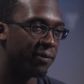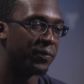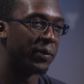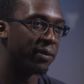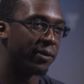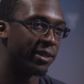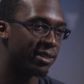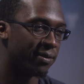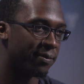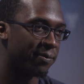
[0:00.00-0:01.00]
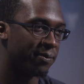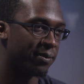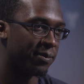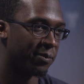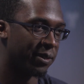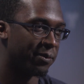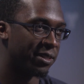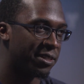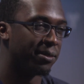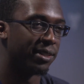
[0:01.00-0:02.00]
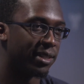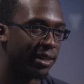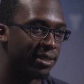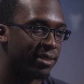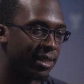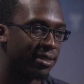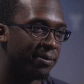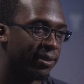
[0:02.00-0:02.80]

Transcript: Void version of what was a shoulder charge in Destiny